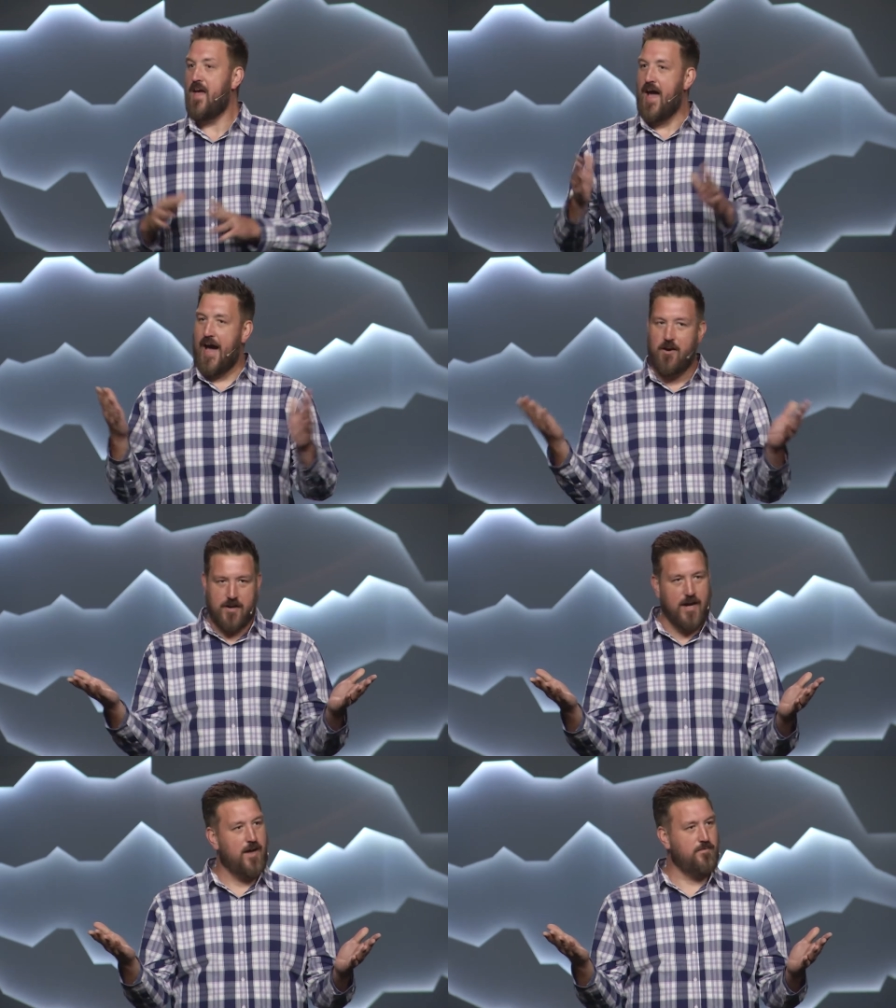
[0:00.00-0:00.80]
How
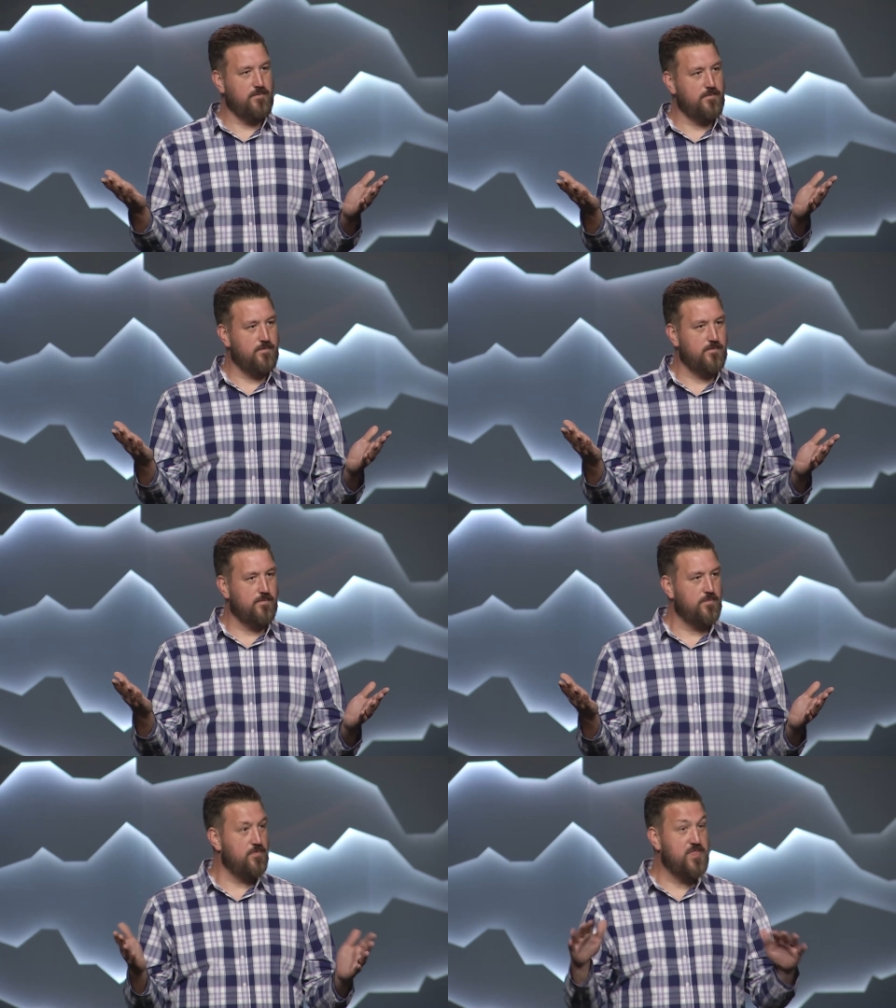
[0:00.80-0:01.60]
come
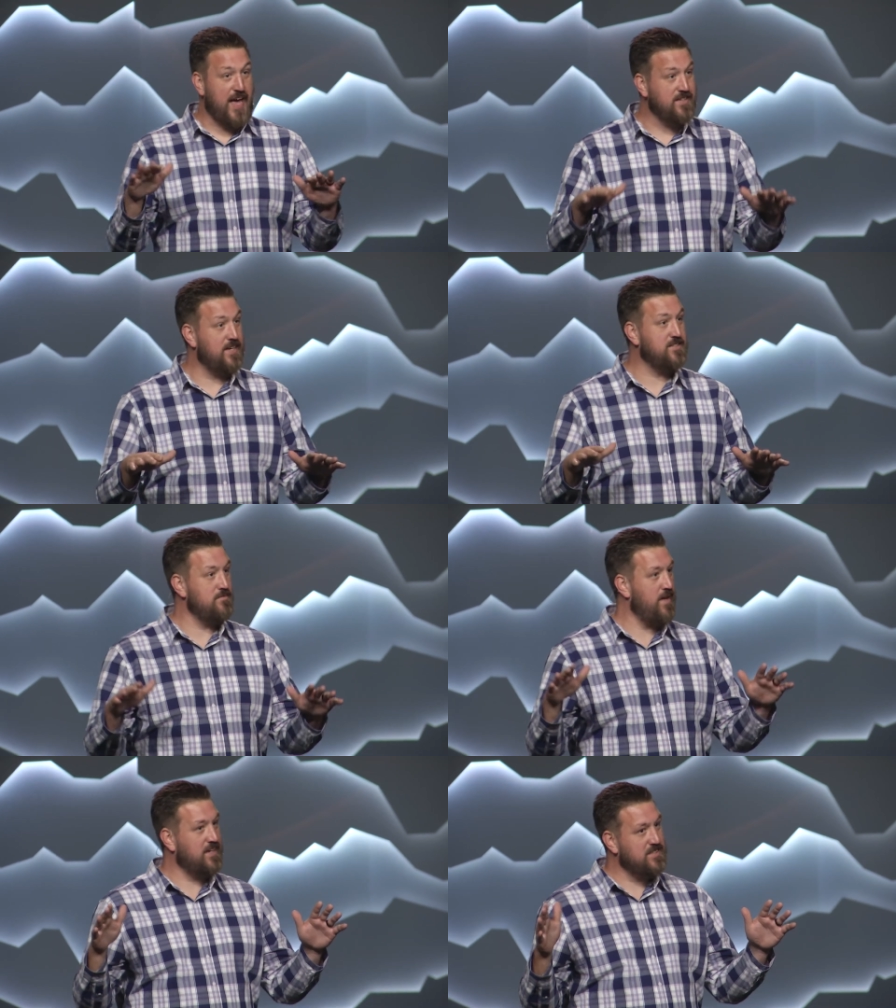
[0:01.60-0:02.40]
that doesn't
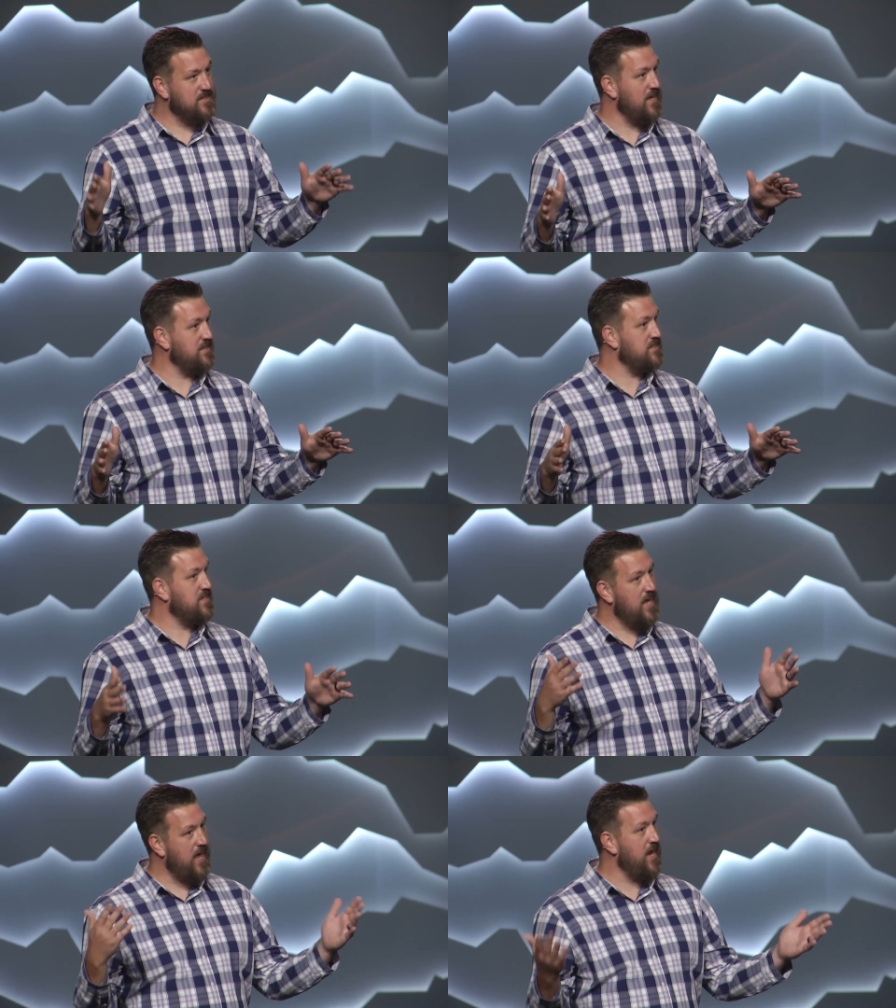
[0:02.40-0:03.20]
make sense
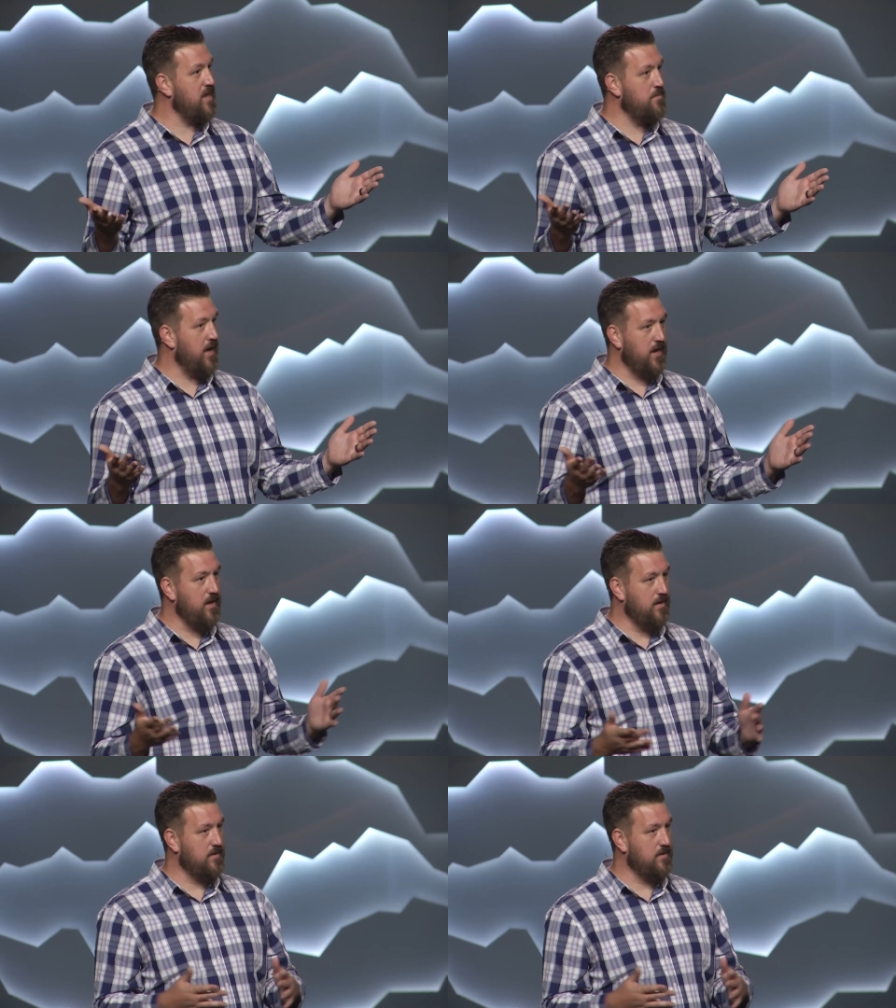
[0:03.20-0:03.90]
to anybody?